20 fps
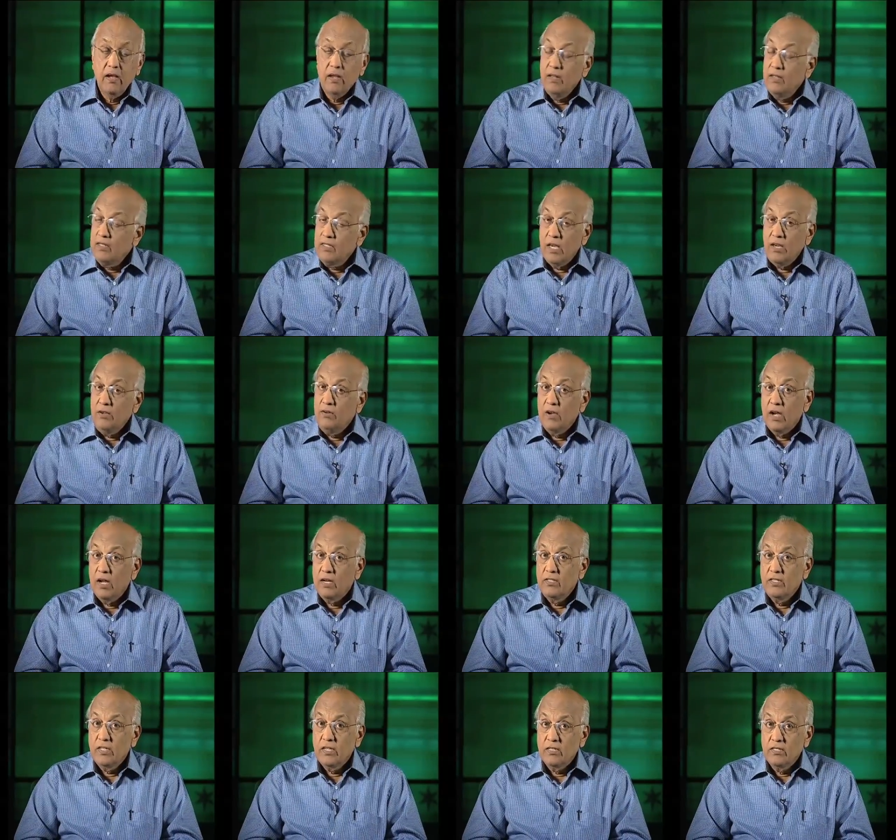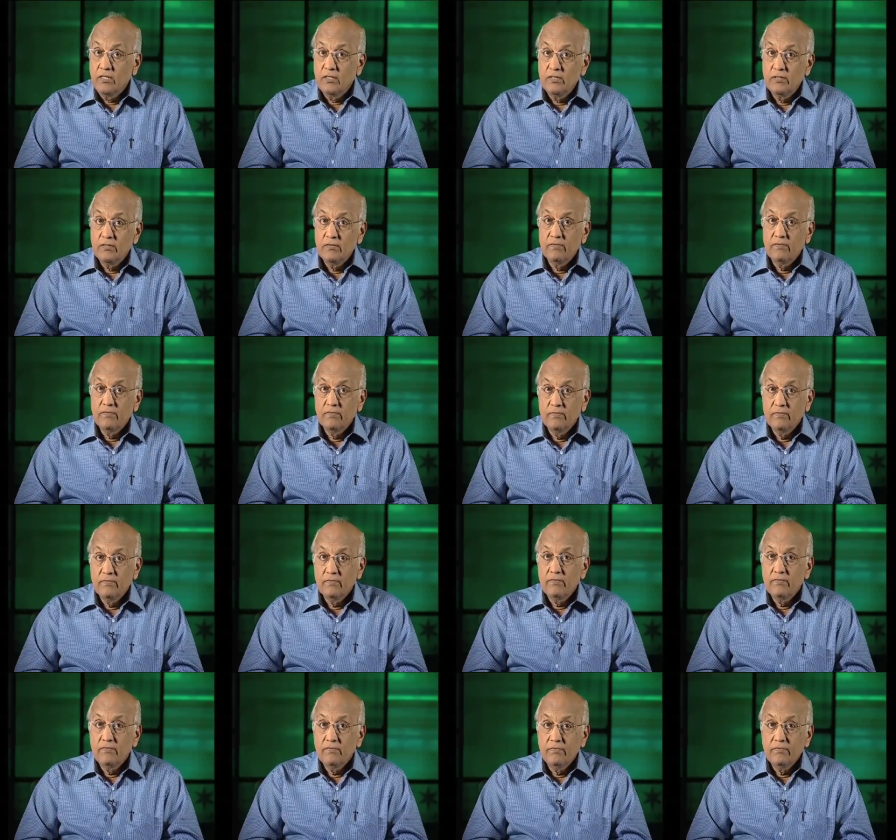He didn't say you can't judge.
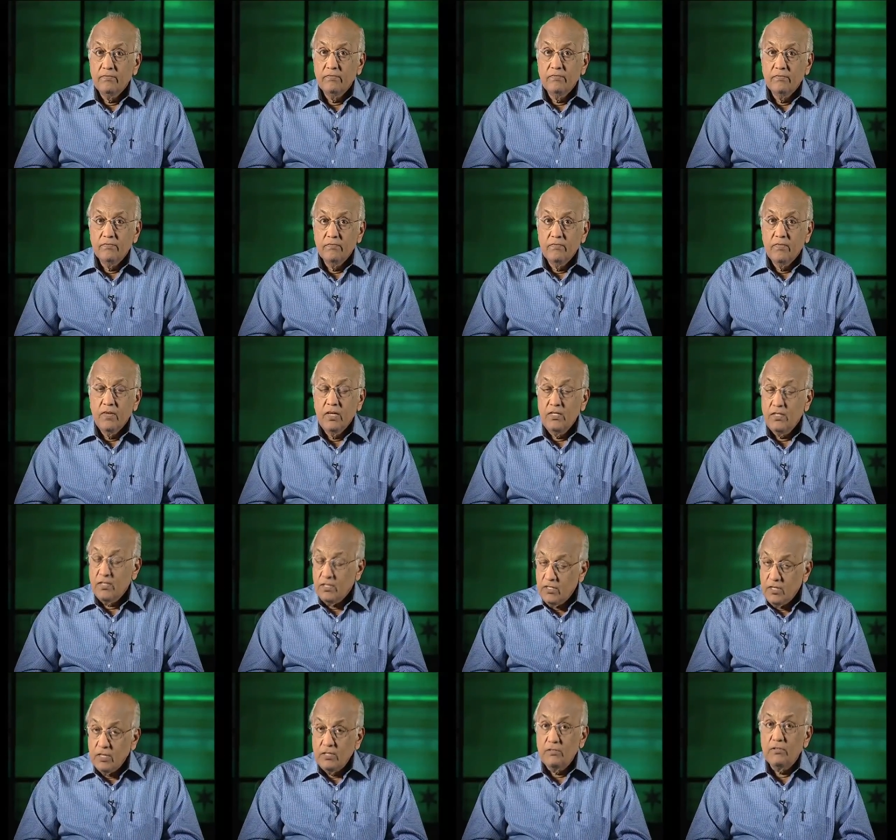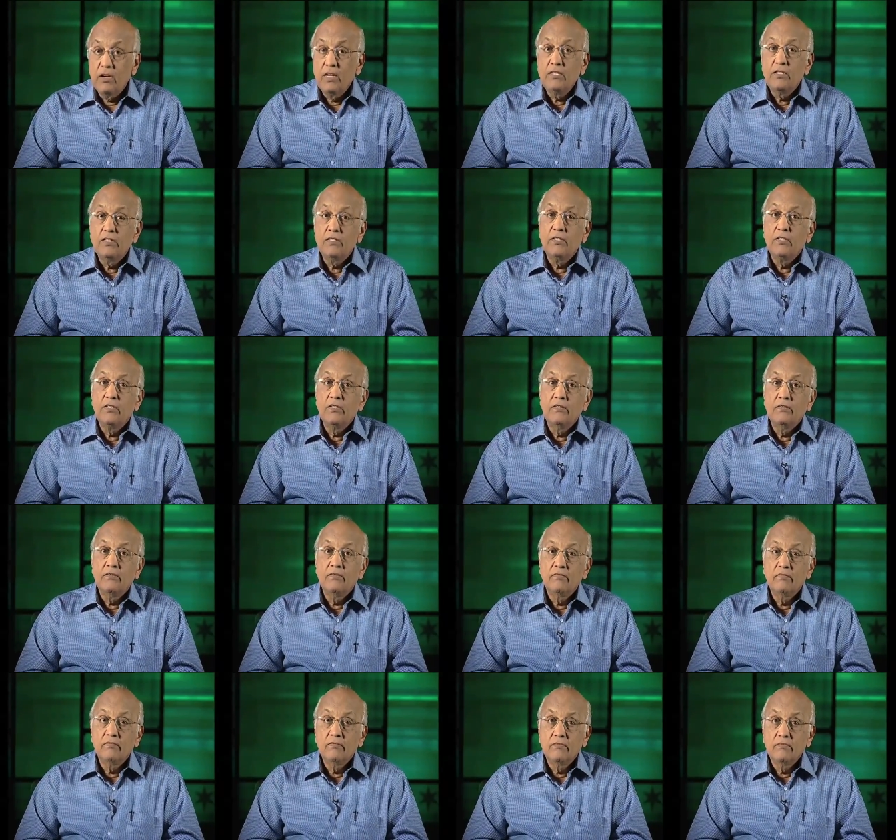He said, judge righteously,
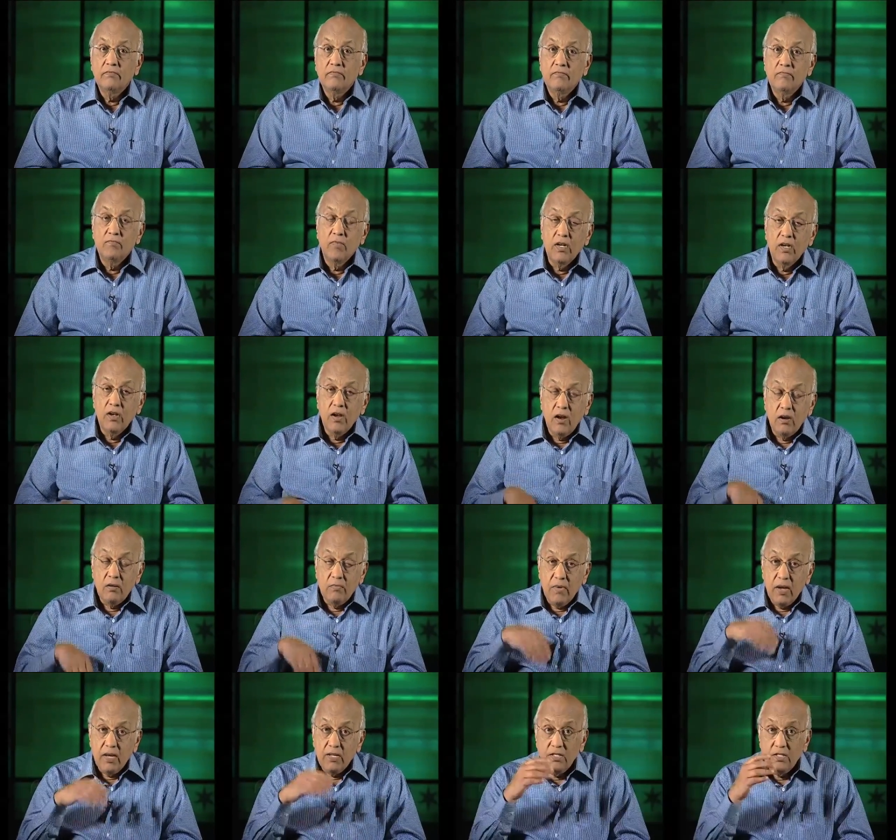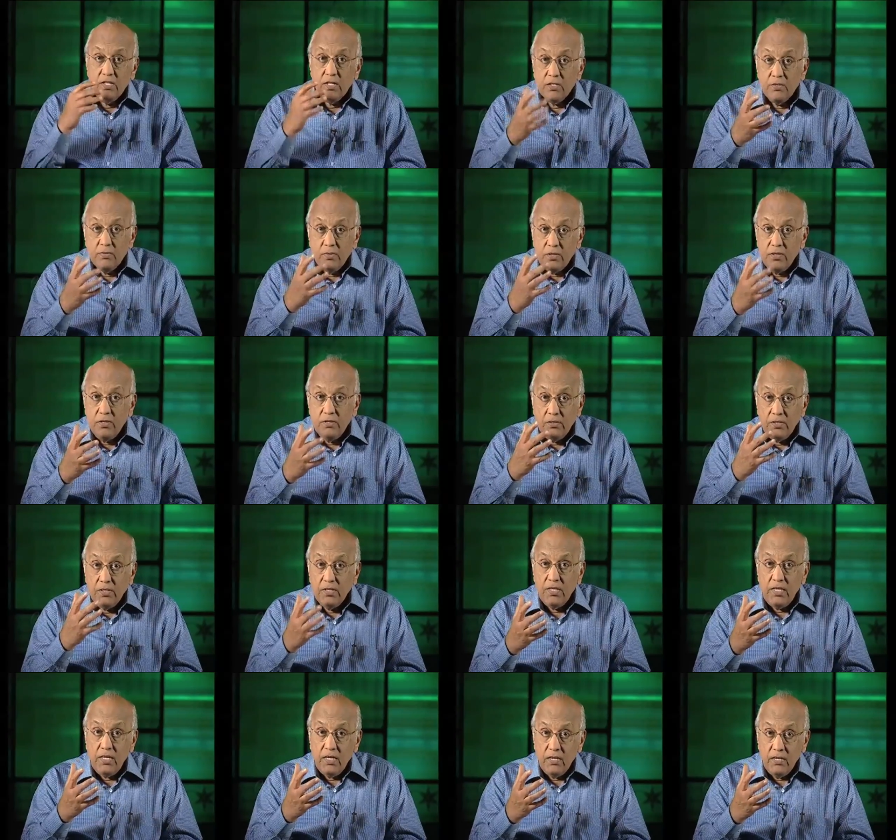but not by just what you
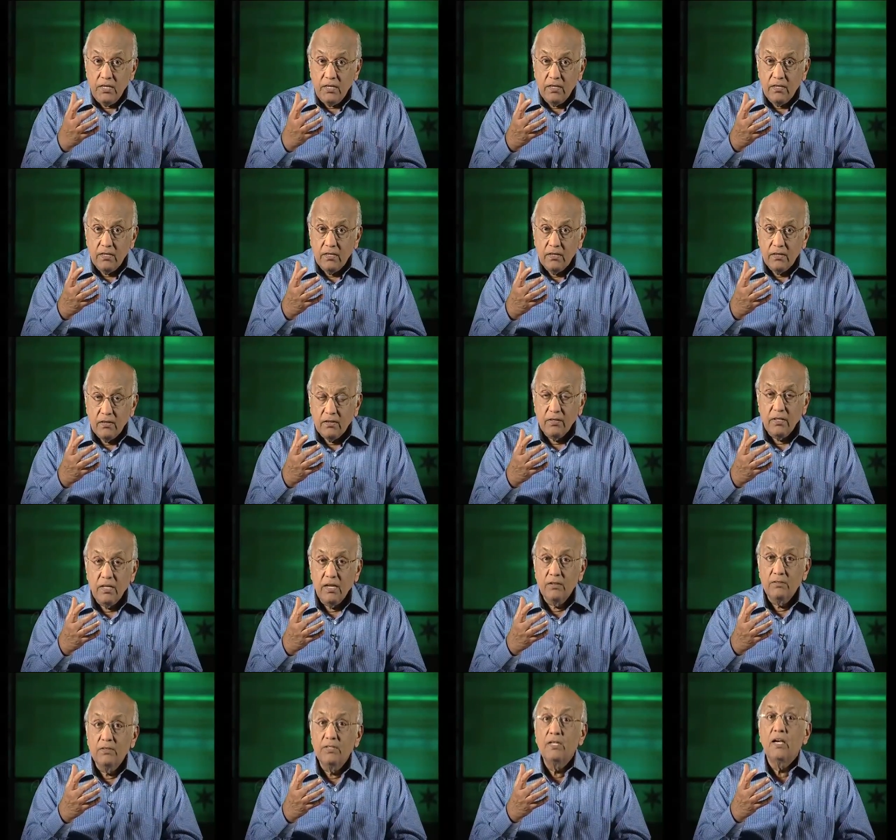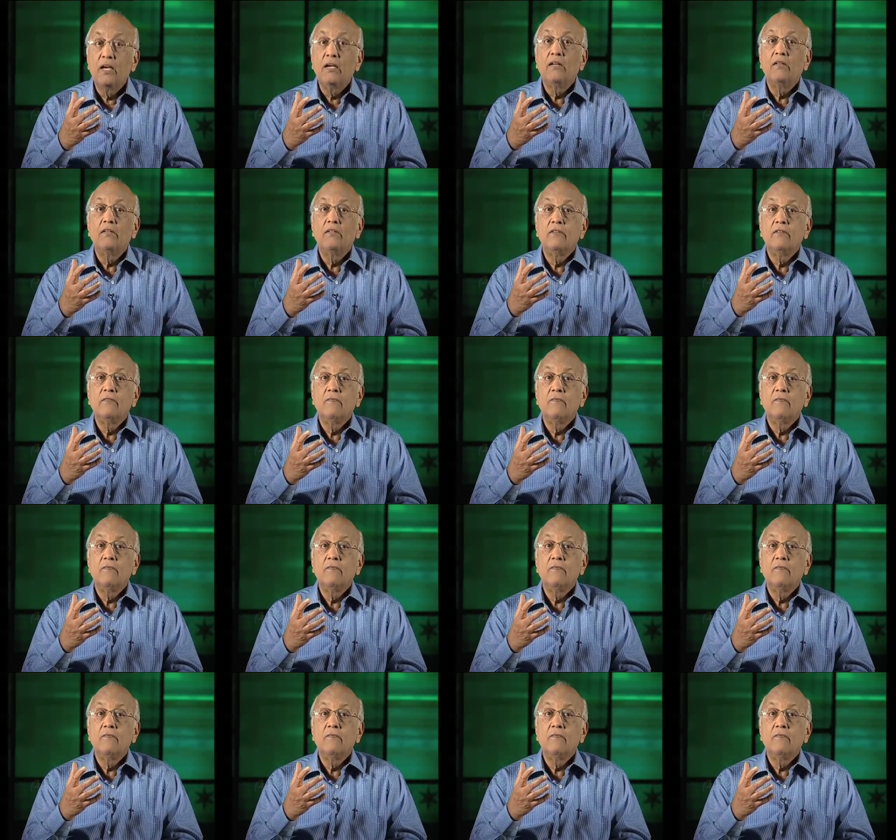see on the outside.